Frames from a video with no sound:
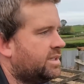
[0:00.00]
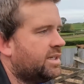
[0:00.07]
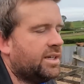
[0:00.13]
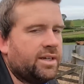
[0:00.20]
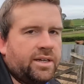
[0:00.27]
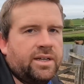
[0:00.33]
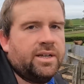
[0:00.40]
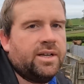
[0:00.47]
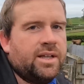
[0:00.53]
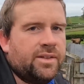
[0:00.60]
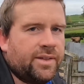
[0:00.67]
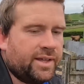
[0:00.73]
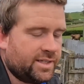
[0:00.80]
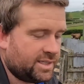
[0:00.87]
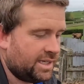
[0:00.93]
So
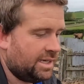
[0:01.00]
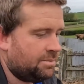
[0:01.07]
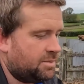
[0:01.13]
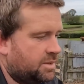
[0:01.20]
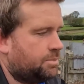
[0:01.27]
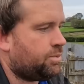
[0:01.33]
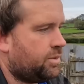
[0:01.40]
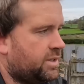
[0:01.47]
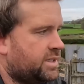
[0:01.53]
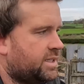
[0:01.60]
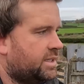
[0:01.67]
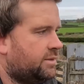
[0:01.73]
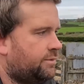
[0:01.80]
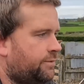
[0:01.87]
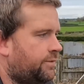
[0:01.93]
that seems
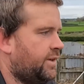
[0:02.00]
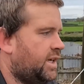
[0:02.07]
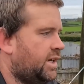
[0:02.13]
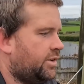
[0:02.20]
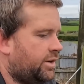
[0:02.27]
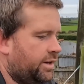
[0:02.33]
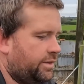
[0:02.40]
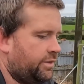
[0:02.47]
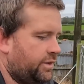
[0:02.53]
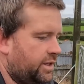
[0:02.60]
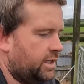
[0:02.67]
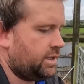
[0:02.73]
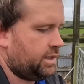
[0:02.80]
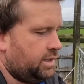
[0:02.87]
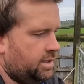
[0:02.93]
pretty fair, I
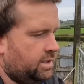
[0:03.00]
think.